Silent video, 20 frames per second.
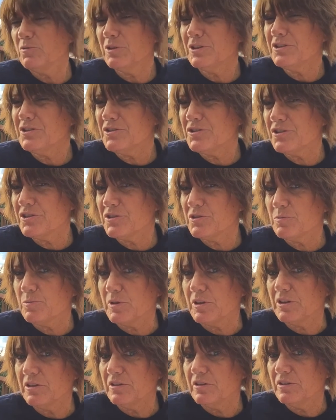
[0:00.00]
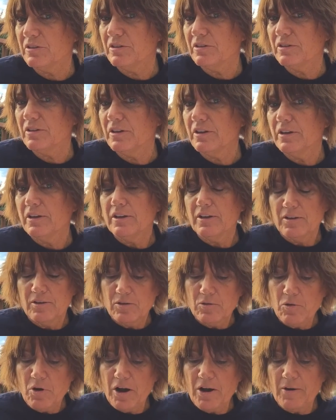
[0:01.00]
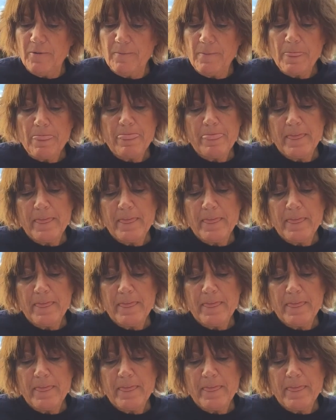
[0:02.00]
What does this mean? Well,